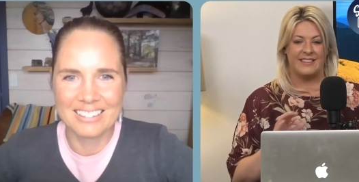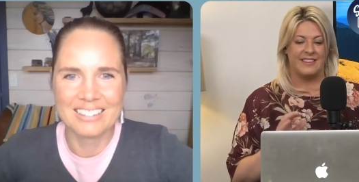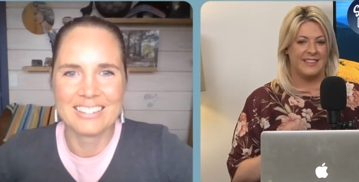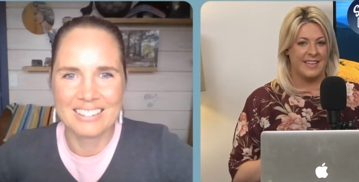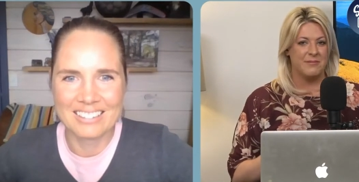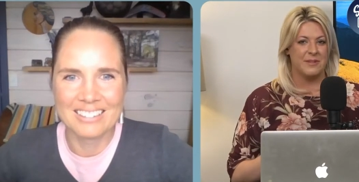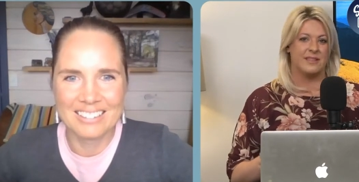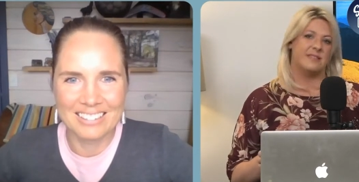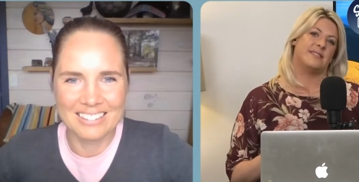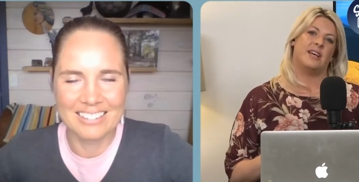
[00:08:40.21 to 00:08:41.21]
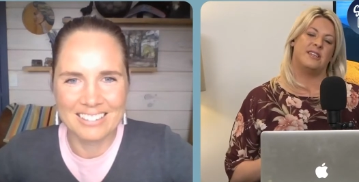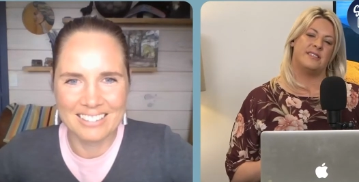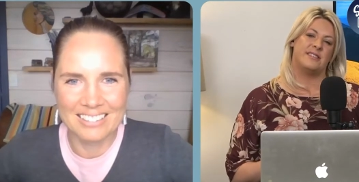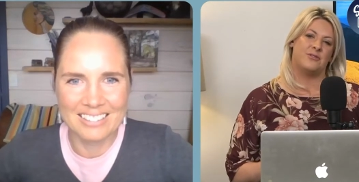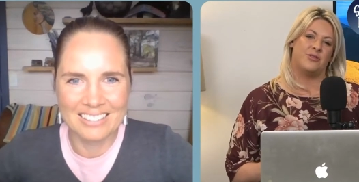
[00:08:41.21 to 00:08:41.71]
Speaker 1: The theme is,
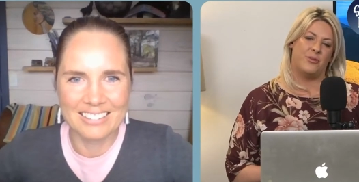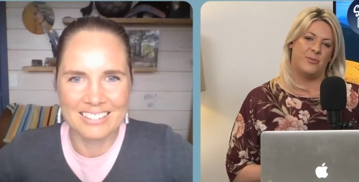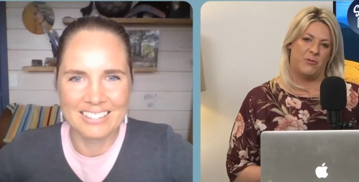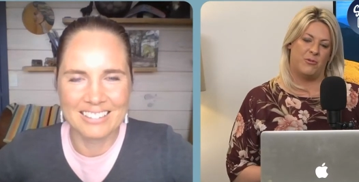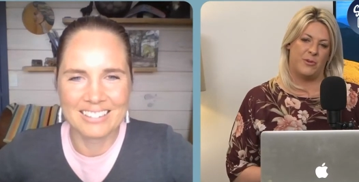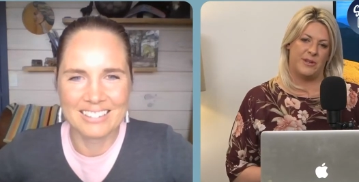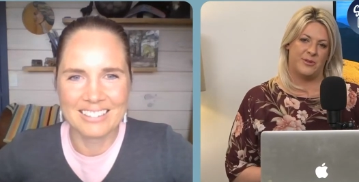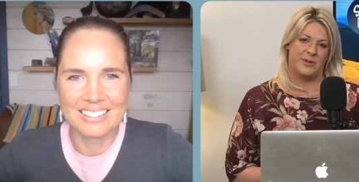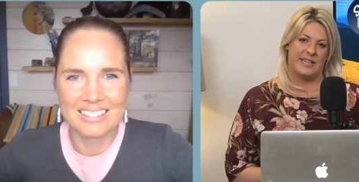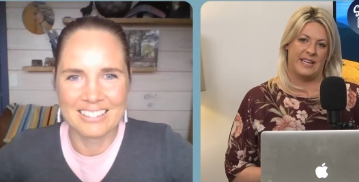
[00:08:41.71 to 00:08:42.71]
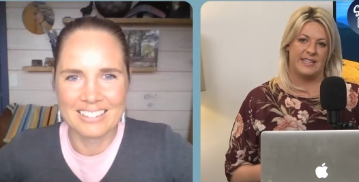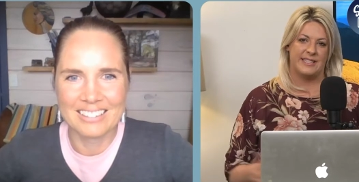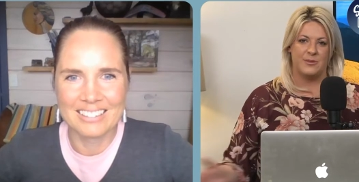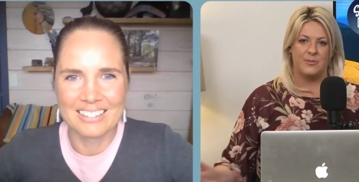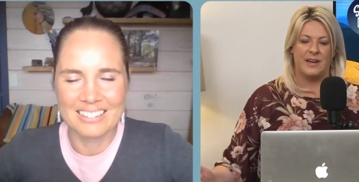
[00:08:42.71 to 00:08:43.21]
it's not about what we're doing now,
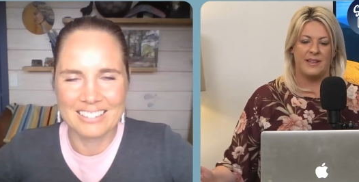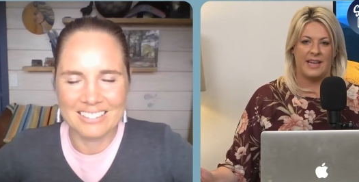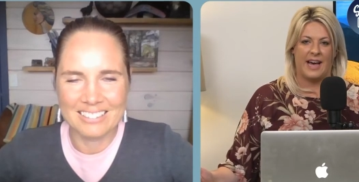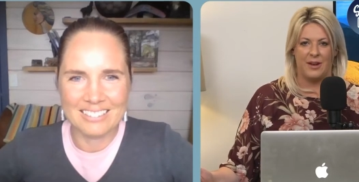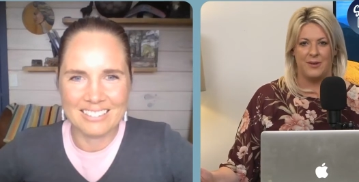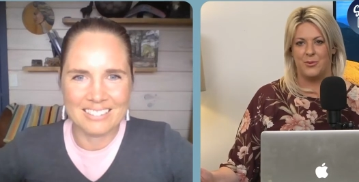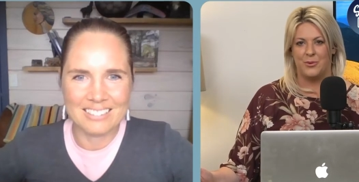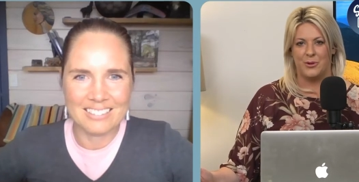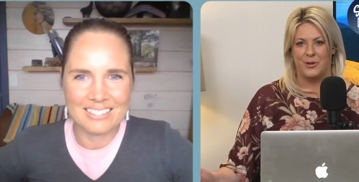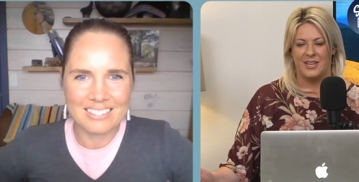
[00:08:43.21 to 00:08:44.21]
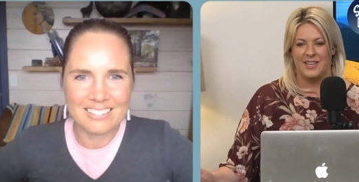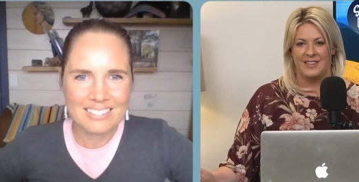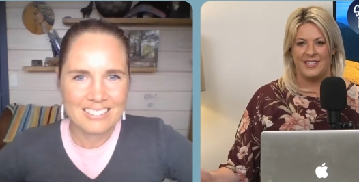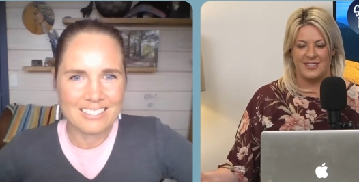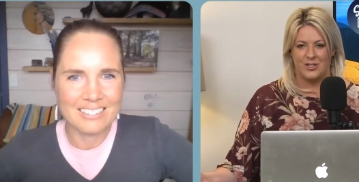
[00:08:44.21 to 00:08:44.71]
it's about the unborn,
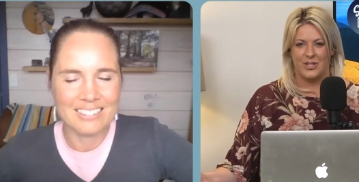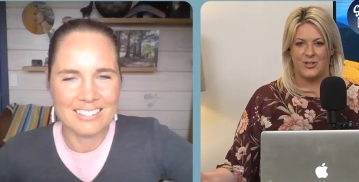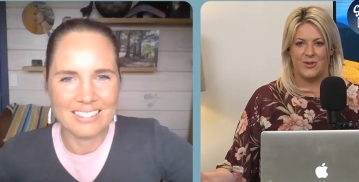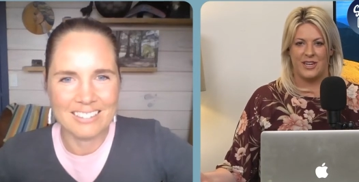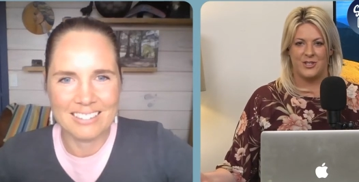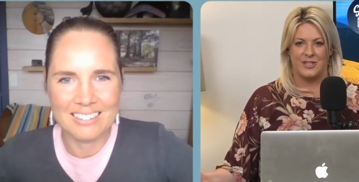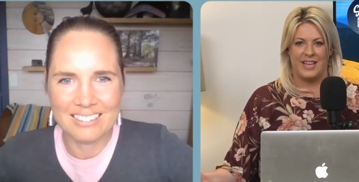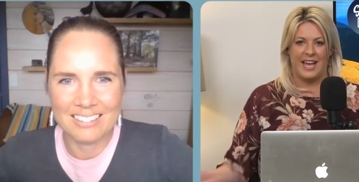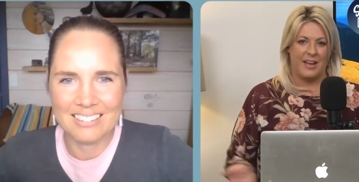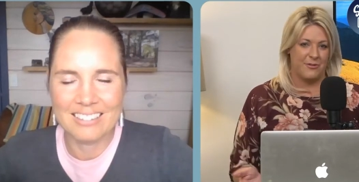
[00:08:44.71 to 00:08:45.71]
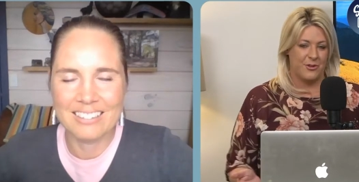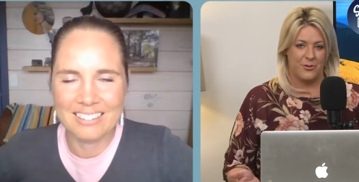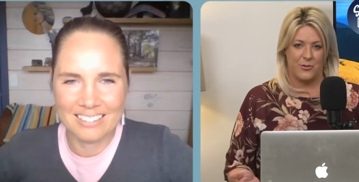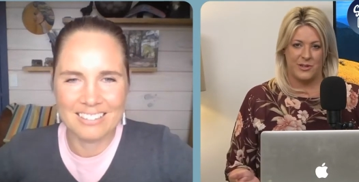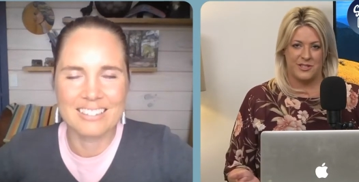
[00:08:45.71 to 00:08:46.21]
the next generation that have no
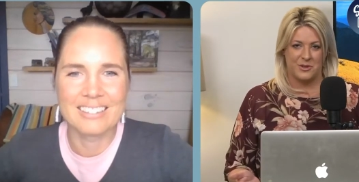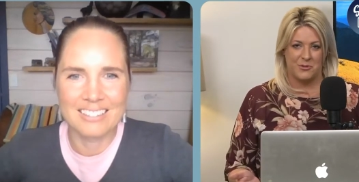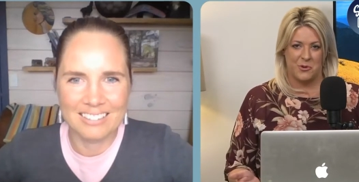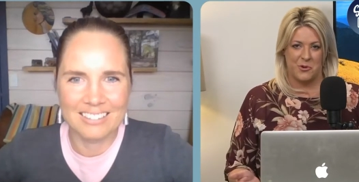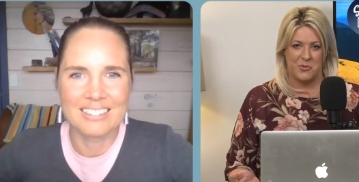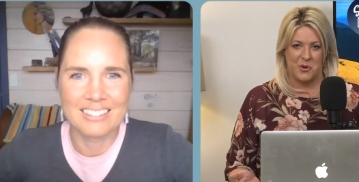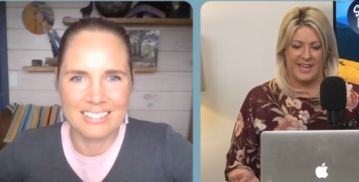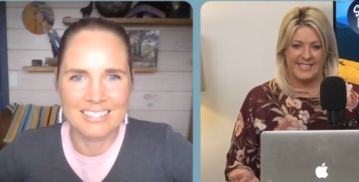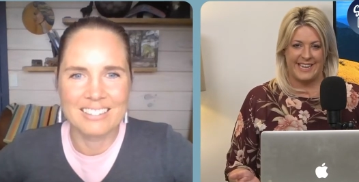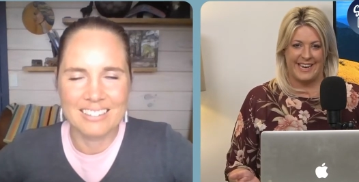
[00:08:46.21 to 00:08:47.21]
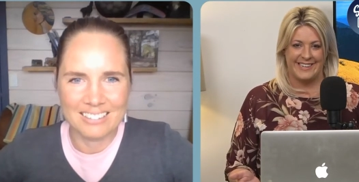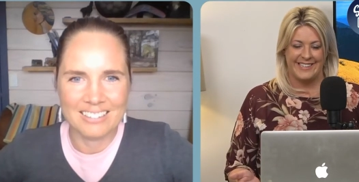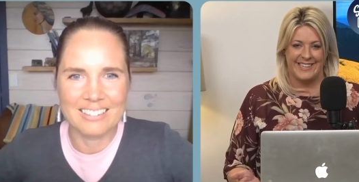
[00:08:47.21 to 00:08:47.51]
voice in the room right now.